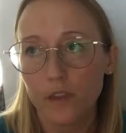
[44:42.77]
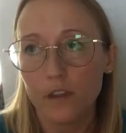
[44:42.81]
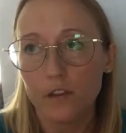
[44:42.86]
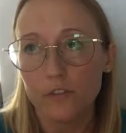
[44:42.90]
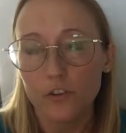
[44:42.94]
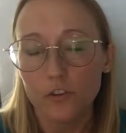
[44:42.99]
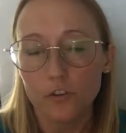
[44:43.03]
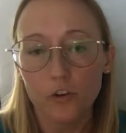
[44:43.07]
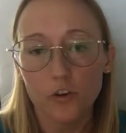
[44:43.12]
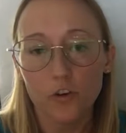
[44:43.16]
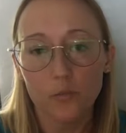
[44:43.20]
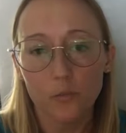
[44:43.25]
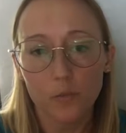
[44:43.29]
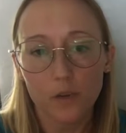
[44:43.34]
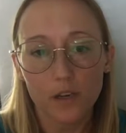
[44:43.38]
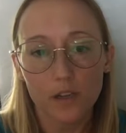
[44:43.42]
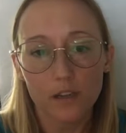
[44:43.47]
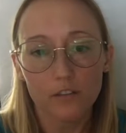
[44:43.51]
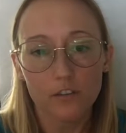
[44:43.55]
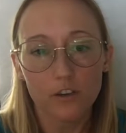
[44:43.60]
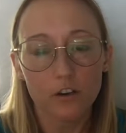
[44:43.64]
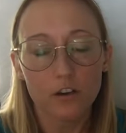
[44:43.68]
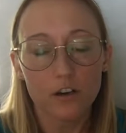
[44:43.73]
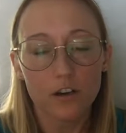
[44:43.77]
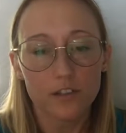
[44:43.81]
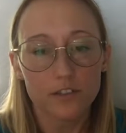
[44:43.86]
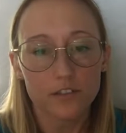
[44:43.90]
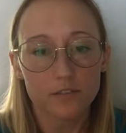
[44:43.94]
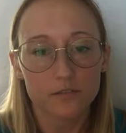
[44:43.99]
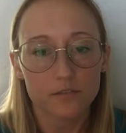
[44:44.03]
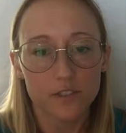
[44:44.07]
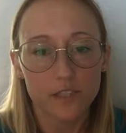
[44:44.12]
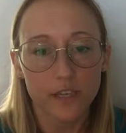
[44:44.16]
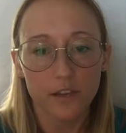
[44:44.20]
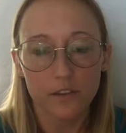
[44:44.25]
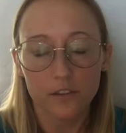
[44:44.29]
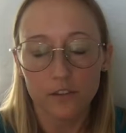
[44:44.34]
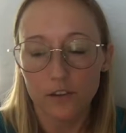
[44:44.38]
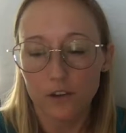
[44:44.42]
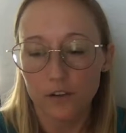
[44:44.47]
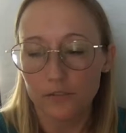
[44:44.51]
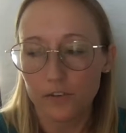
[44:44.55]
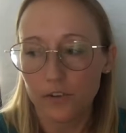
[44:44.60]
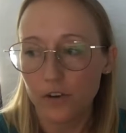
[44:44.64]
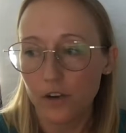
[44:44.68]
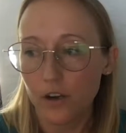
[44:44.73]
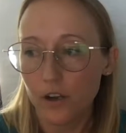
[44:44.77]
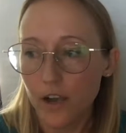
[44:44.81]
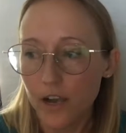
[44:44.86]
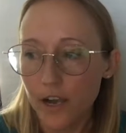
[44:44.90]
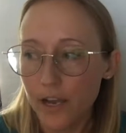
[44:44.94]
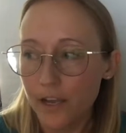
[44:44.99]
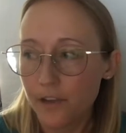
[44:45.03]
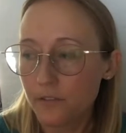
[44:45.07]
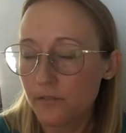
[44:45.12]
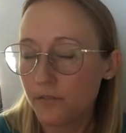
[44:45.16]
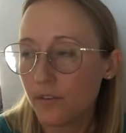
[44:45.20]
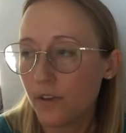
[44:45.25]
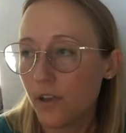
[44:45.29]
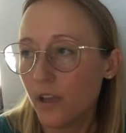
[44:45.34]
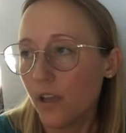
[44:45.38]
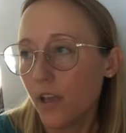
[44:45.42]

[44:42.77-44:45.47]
determining the cause of death of your hive.